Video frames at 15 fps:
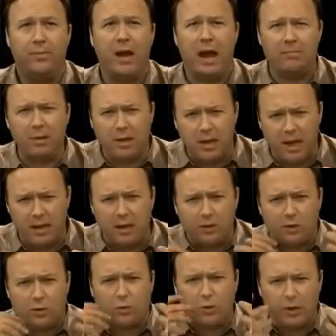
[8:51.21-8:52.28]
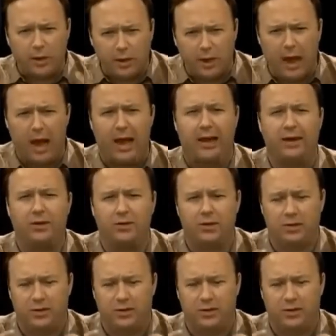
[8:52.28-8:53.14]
I'm beginning to realize